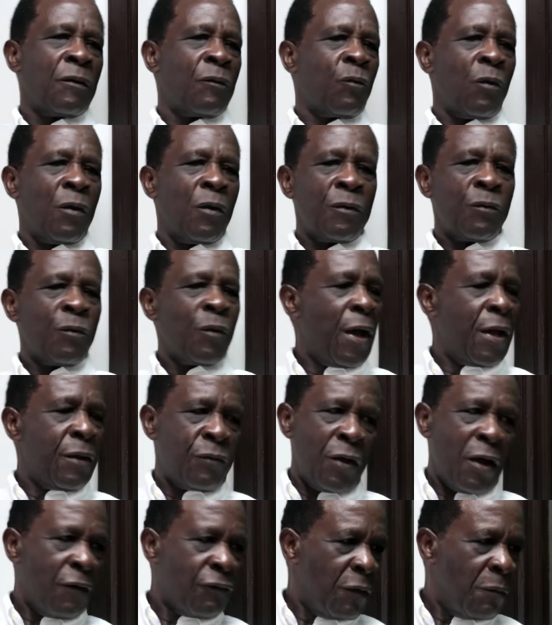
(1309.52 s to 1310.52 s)
Why do you
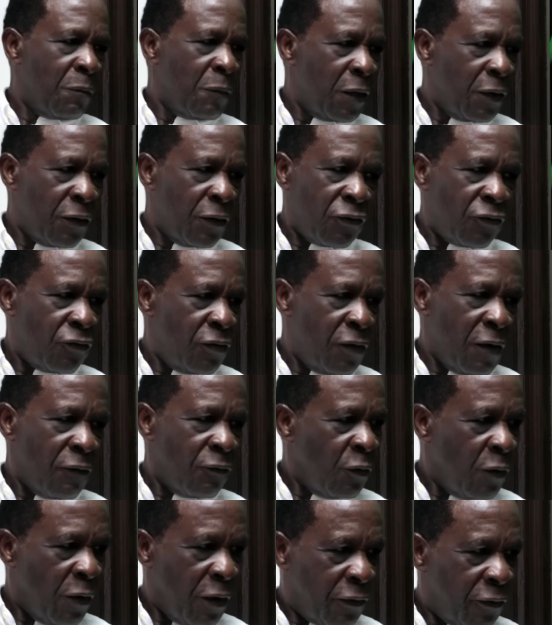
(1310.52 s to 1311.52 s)
have the Ministry of
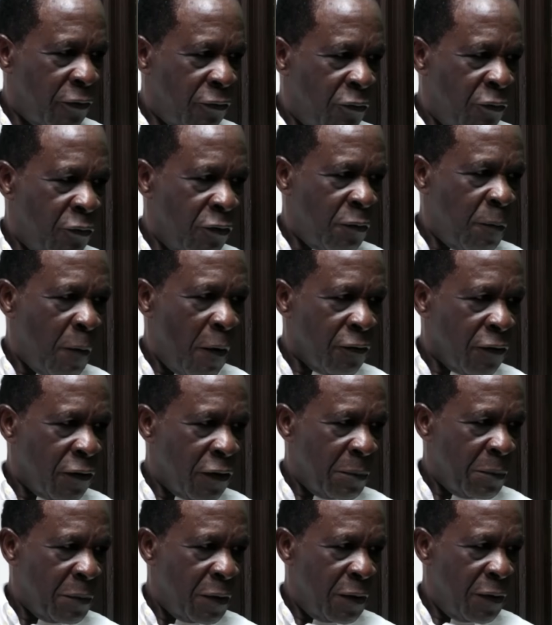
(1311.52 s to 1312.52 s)
Works
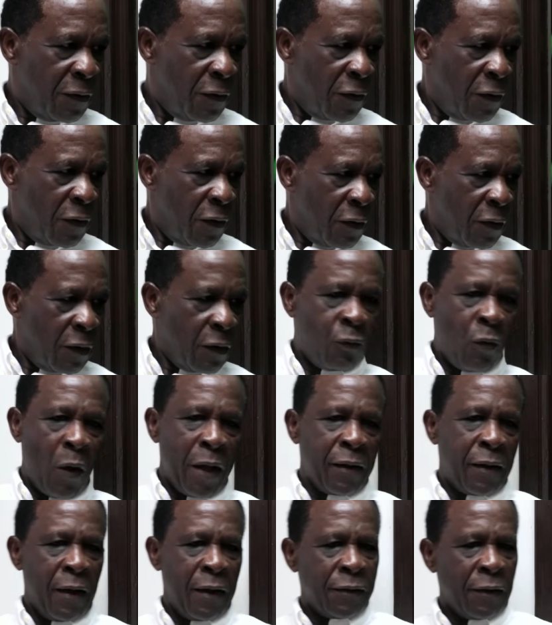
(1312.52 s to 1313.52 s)
responsible? Why
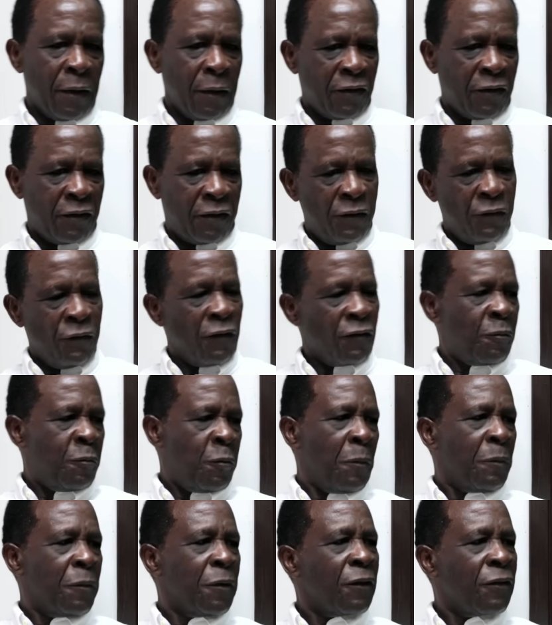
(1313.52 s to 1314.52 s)
can't a serious
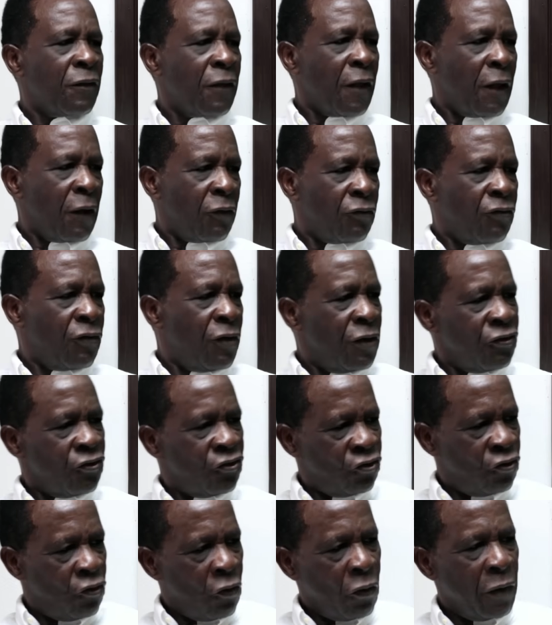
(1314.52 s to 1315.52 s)
permanent secretary
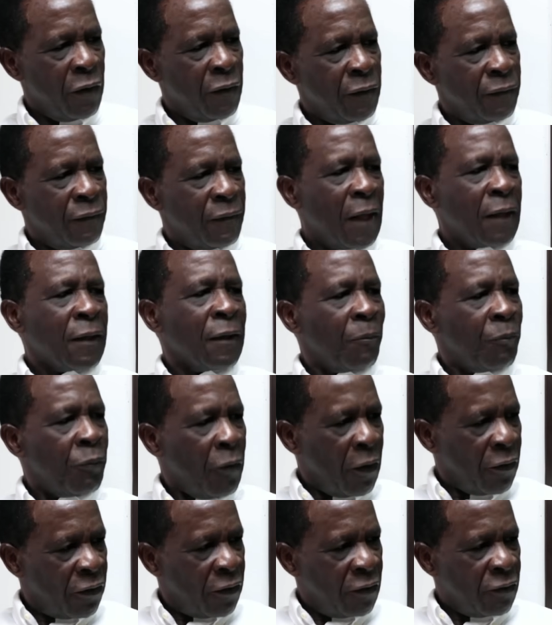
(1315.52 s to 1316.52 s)
ensure that the
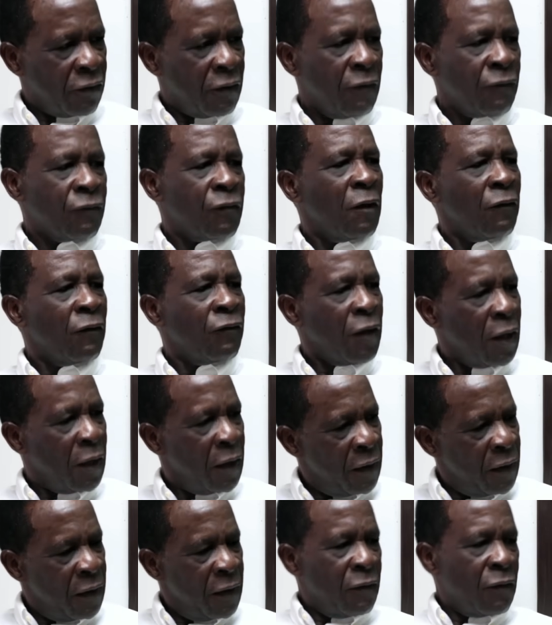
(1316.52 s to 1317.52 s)
process of giving
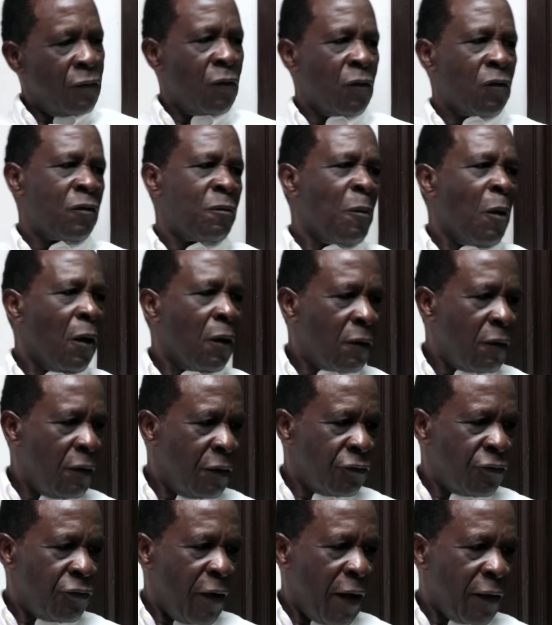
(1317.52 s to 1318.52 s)
those small
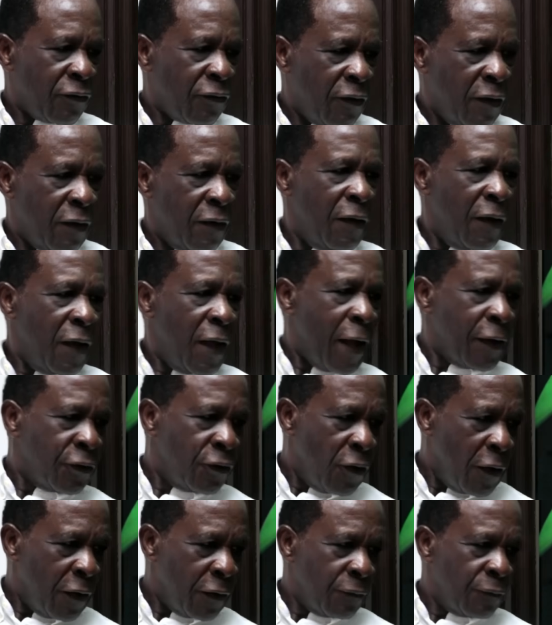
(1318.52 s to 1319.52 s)
contracts are
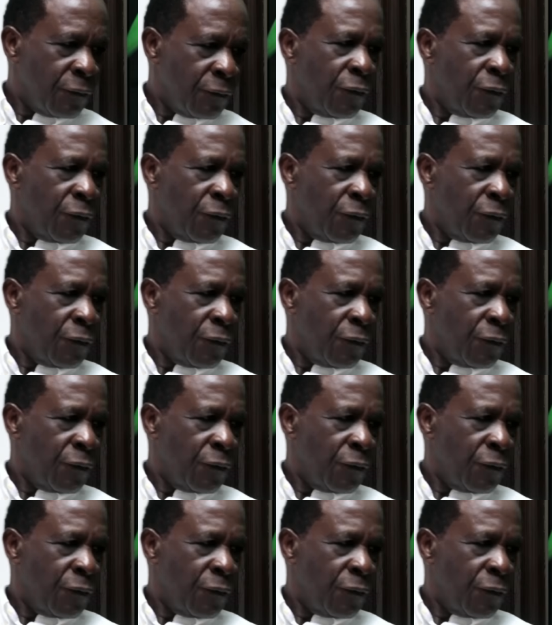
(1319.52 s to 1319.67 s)
done